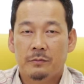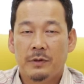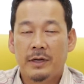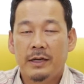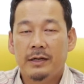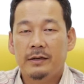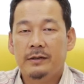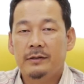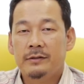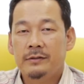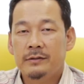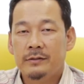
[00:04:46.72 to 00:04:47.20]

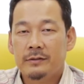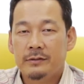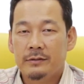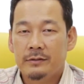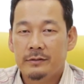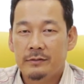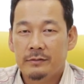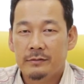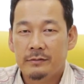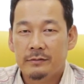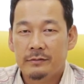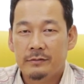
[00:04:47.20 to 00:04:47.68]
One
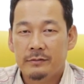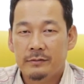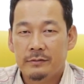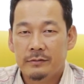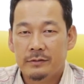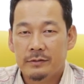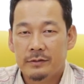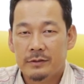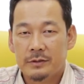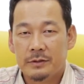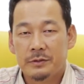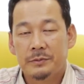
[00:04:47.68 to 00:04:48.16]

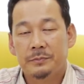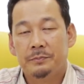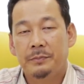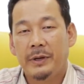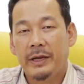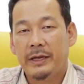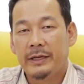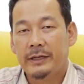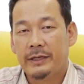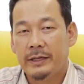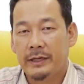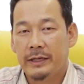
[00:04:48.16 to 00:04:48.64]
is
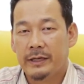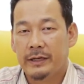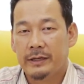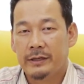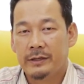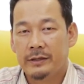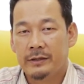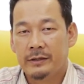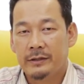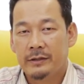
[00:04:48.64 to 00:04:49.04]
back care.